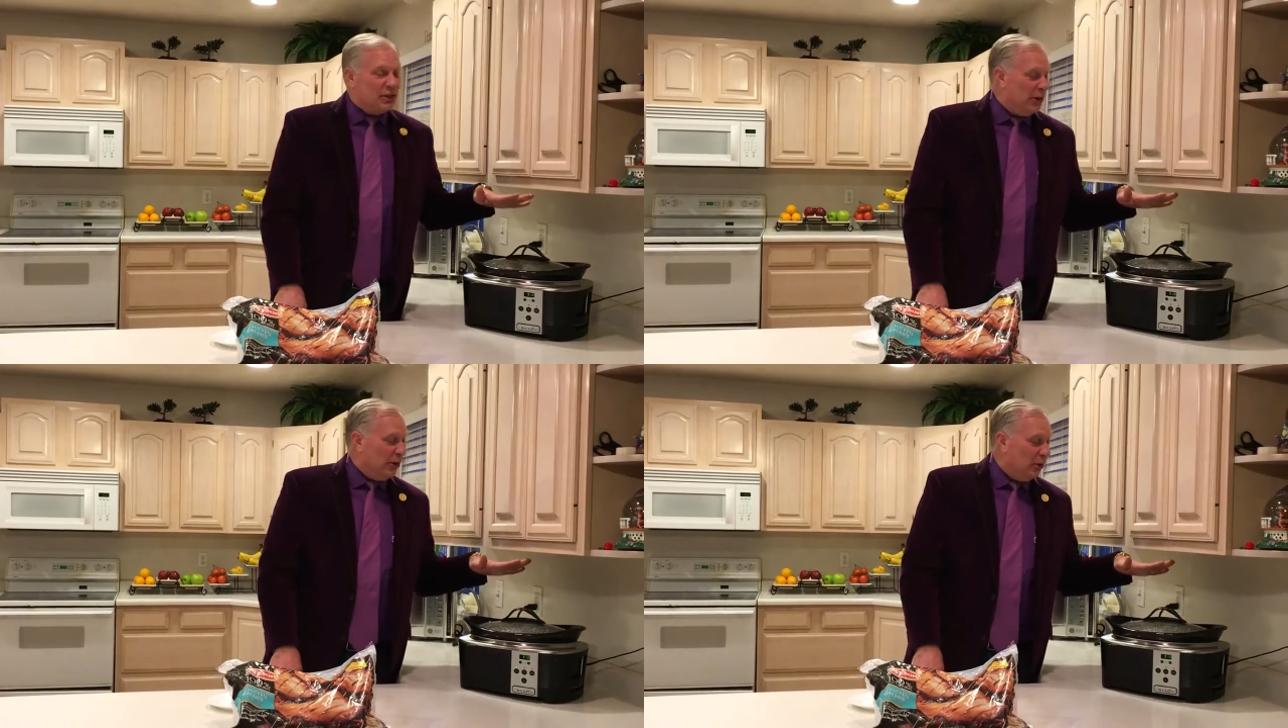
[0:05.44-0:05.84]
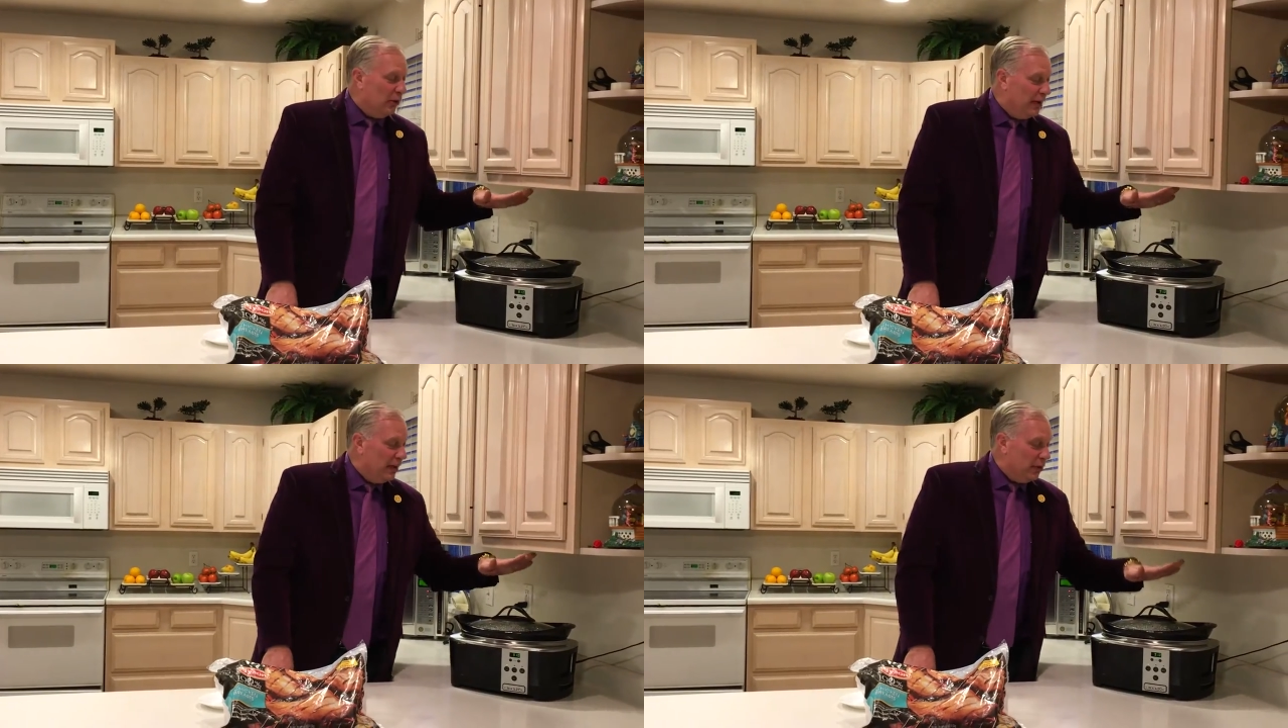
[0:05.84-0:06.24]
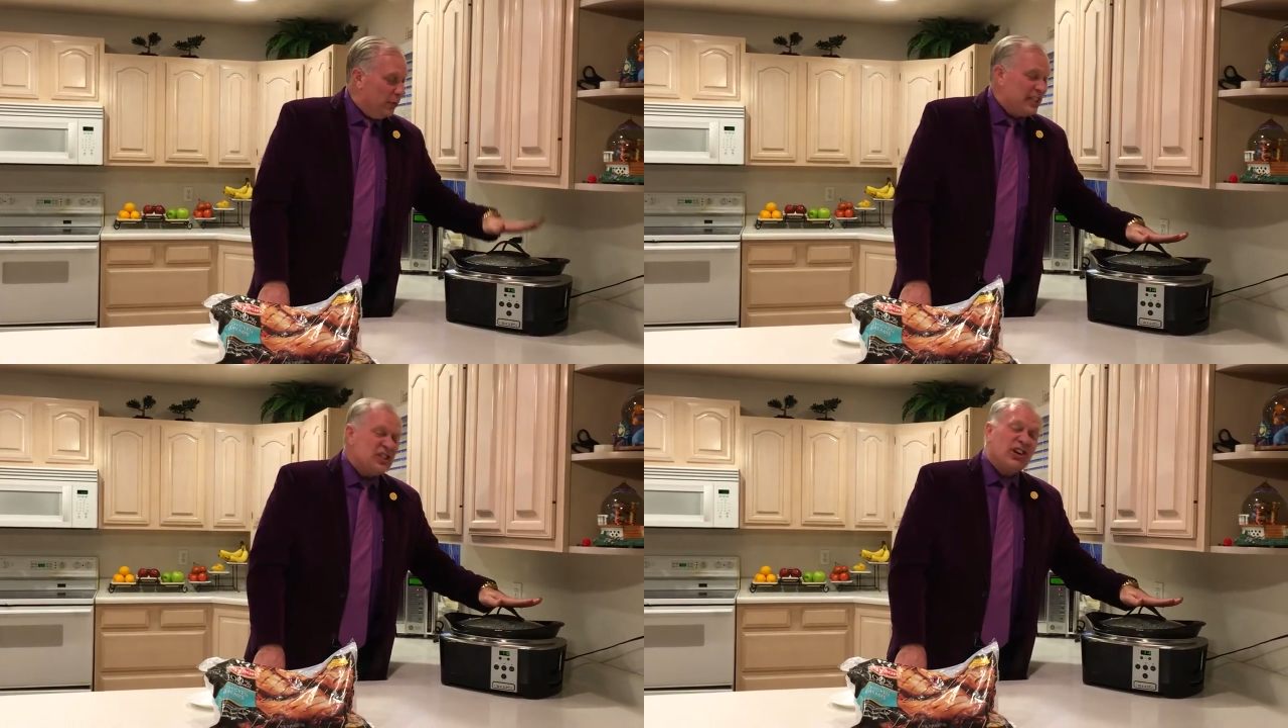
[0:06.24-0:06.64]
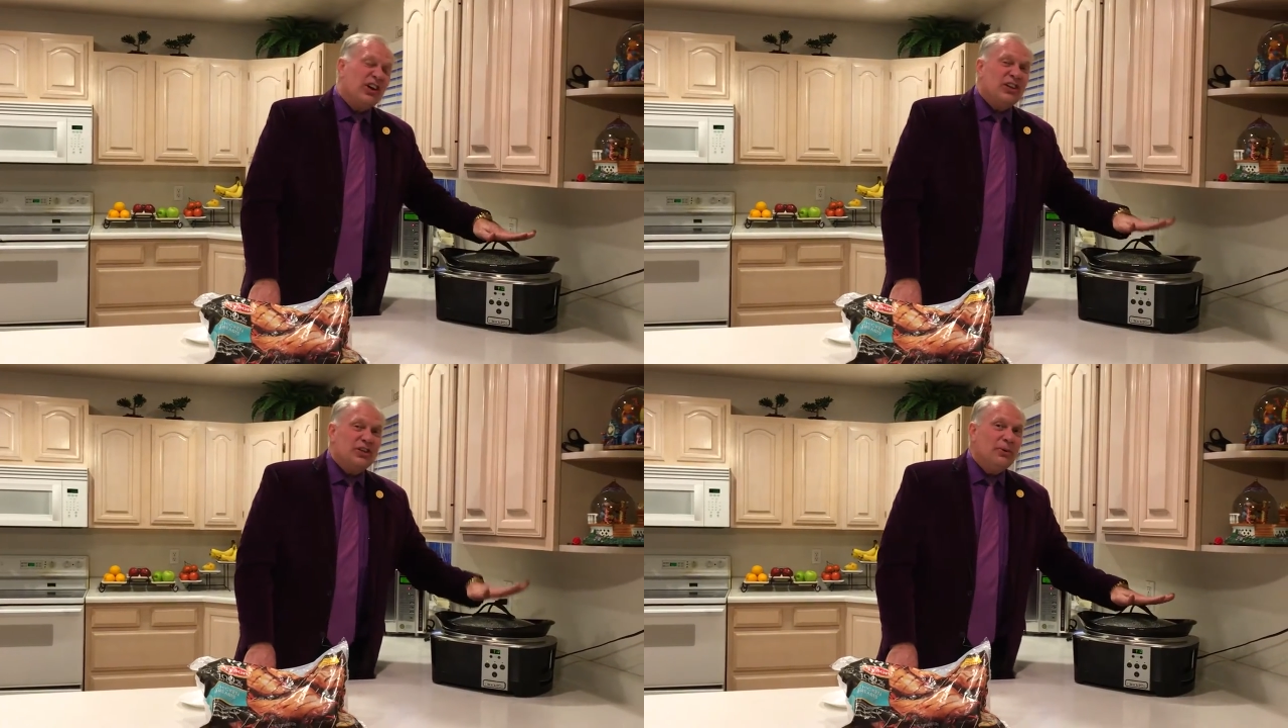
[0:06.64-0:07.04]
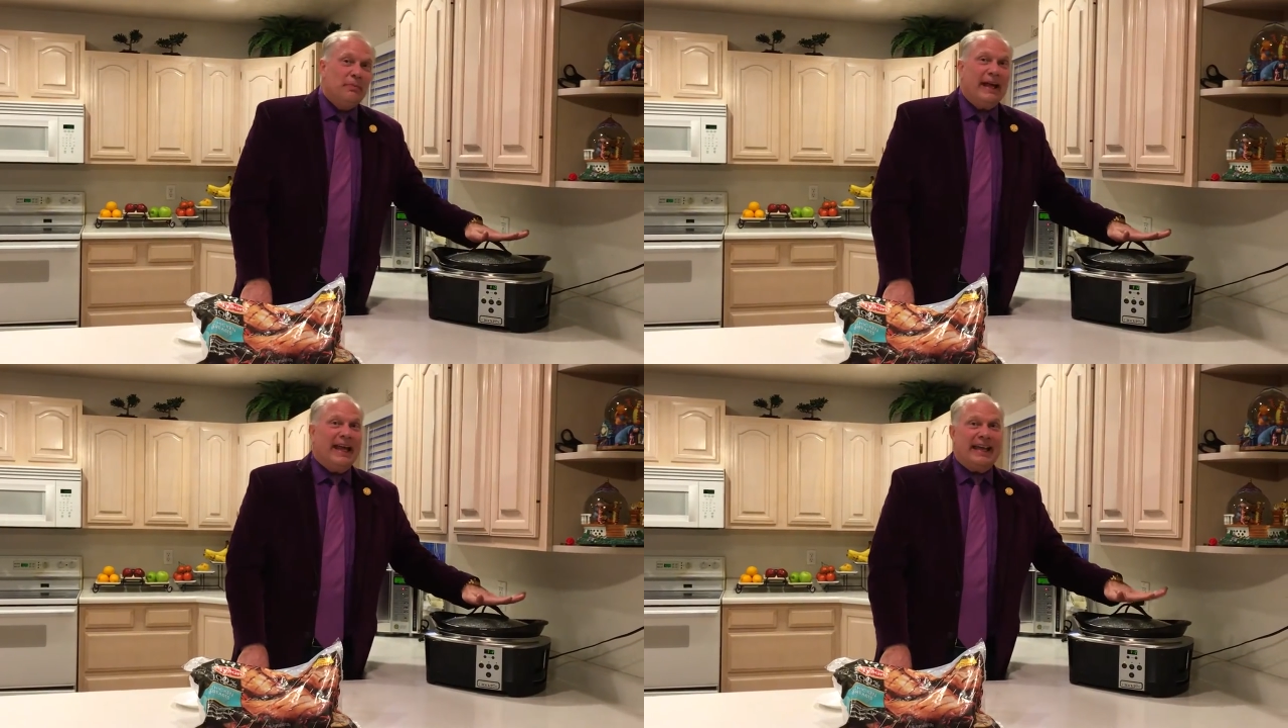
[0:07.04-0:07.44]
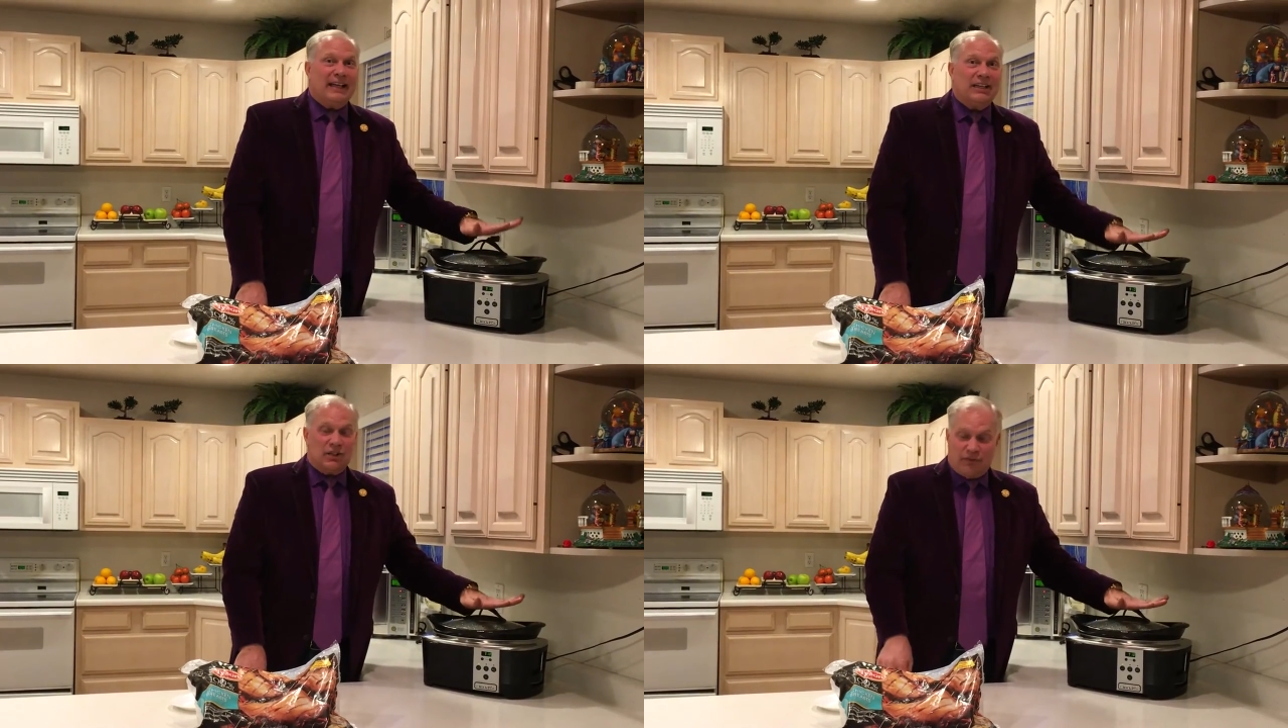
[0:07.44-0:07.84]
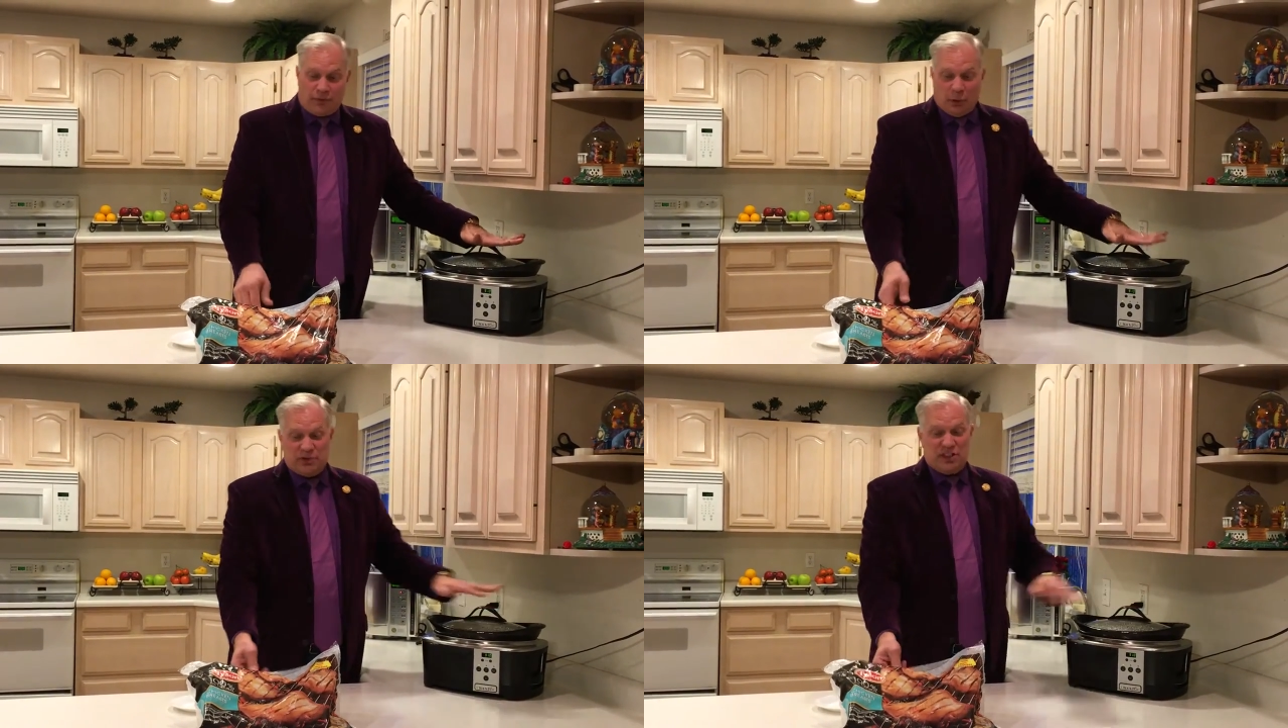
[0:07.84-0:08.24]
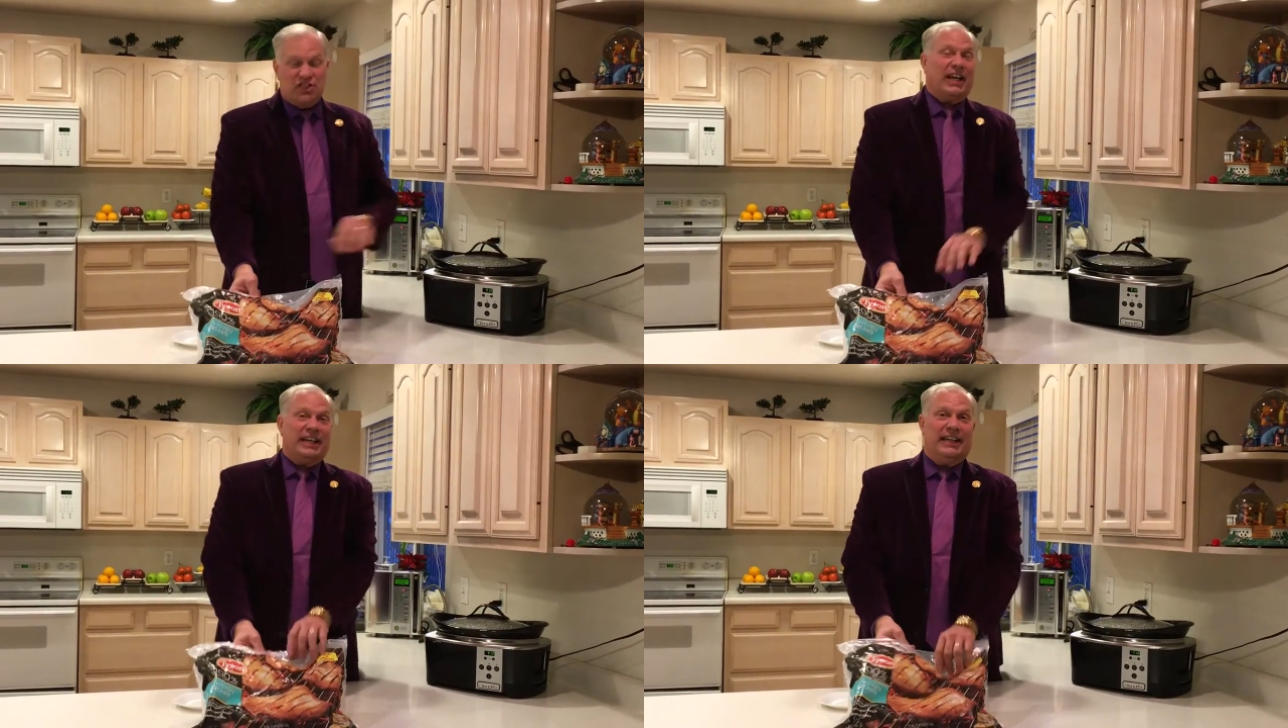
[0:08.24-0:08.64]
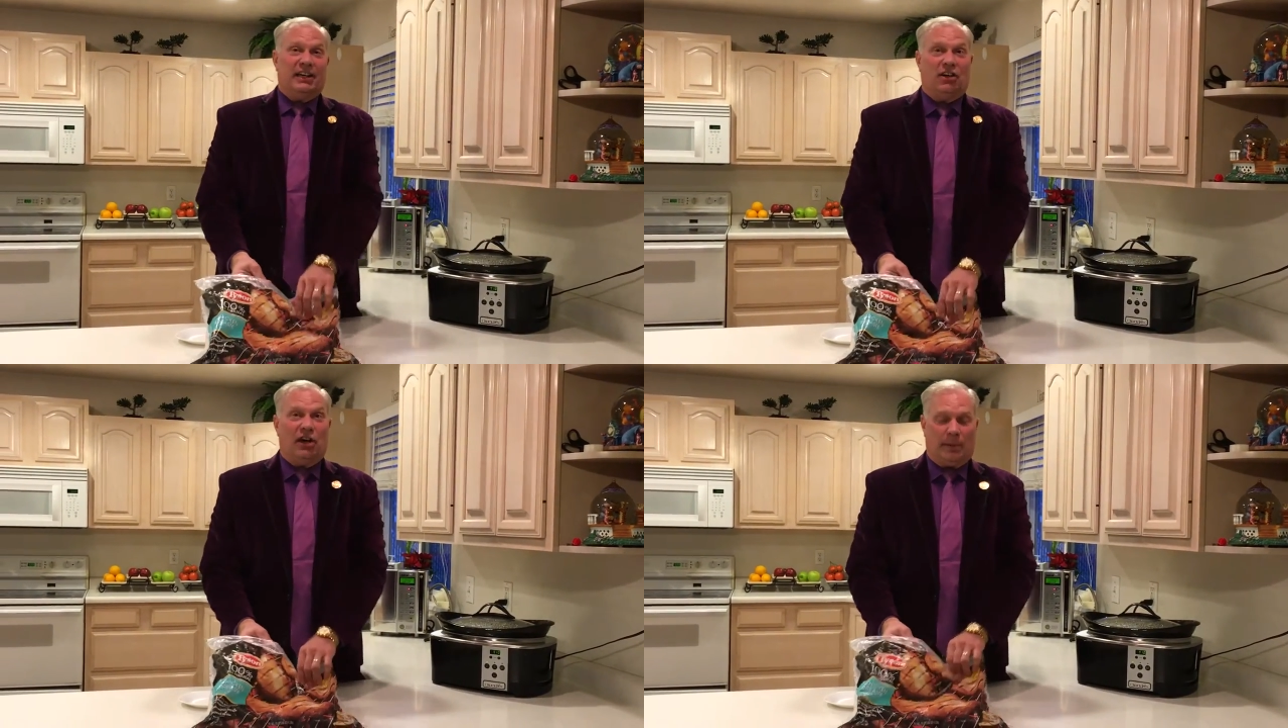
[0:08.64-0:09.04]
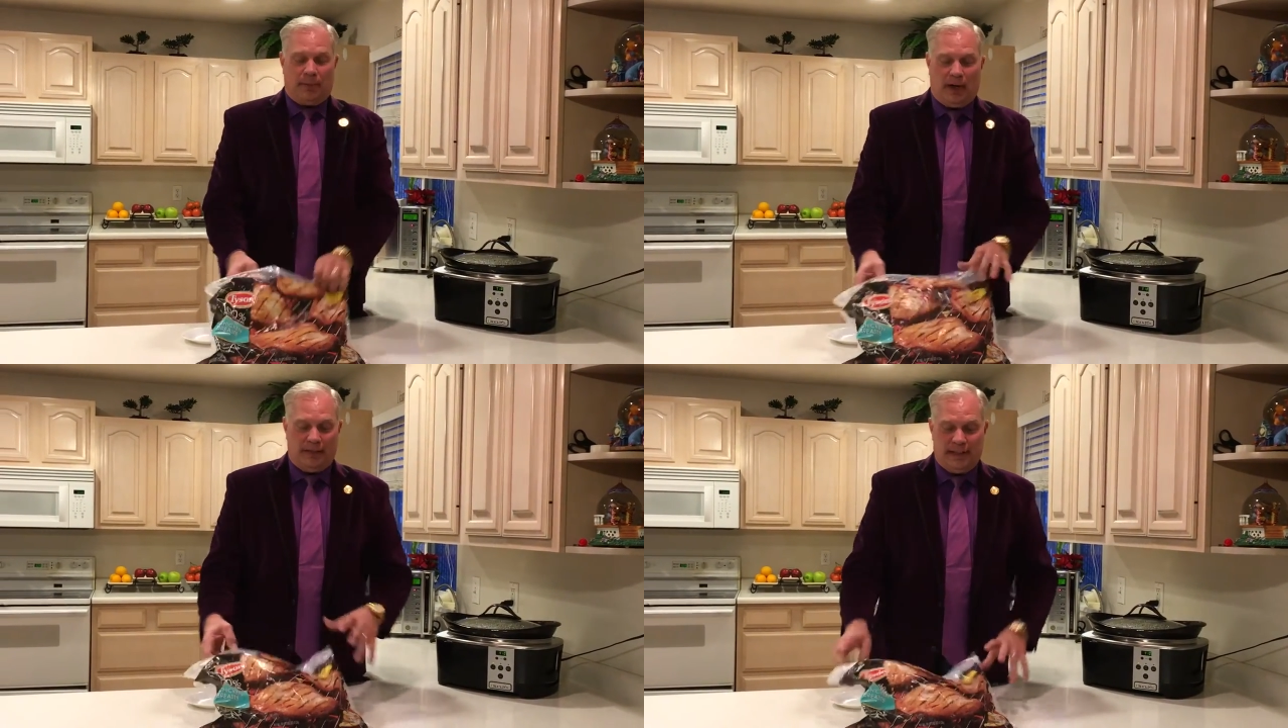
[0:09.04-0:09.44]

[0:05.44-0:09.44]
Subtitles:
ago, we started to make frozen chicken in a crock pot.